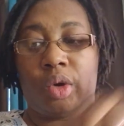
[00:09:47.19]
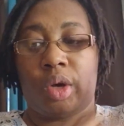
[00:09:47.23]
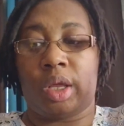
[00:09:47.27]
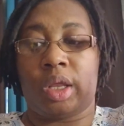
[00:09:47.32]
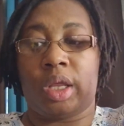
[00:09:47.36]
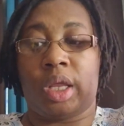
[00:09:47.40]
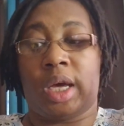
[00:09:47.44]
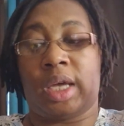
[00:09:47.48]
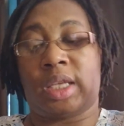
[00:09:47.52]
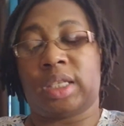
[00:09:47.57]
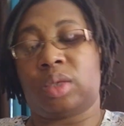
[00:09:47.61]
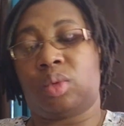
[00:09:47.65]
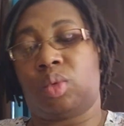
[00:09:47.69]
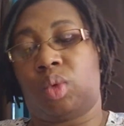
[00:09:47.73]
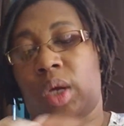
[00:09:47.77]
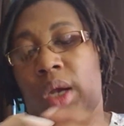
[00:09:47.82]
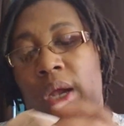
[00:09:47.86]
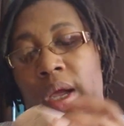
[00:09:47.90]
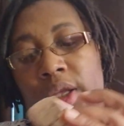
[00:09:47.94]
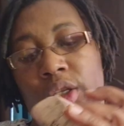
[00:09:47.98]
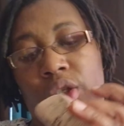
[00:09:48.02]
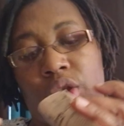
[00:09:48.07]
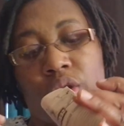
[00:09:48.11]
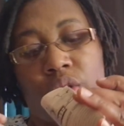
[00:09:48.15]
And that's what
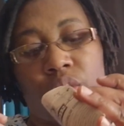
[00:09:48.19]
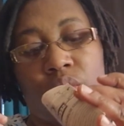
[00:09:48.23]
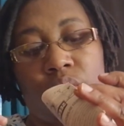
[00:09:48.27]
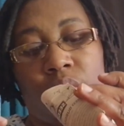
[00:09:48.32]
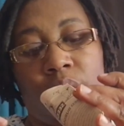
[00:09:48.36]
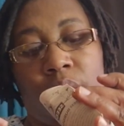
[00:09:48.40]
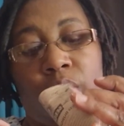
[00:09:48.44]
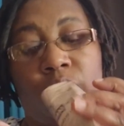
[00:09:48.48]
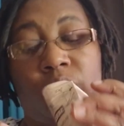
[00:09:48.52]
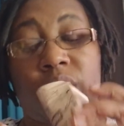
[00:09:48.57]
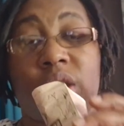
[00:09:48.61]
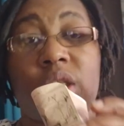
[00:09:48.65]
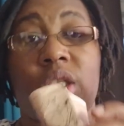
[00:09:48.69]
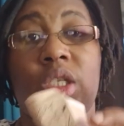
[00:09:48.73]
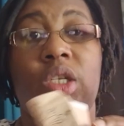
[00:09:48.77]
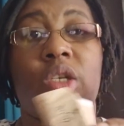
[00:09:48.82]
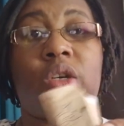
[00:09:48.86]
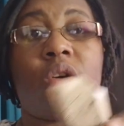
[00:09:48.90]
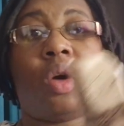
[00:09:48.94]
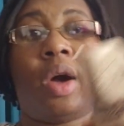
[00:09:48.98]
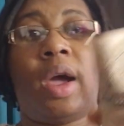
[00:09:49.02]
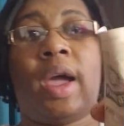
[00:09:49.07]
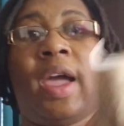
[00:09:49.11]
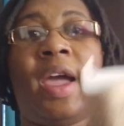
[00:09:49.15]
I do. And we
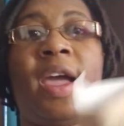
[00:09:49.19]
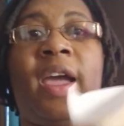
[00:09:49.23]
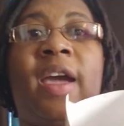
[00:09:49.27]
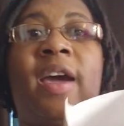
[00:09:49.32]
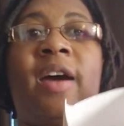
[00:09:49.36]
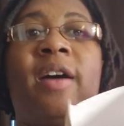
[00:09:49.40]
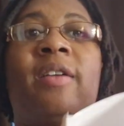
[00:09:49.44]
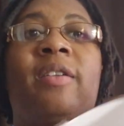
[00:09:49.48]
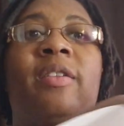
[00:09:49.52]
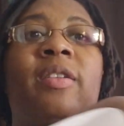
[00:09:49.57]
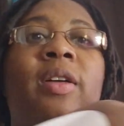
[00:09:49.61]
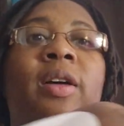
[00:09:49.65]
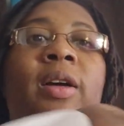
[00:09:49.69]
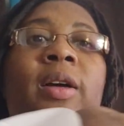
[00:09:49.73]
still have,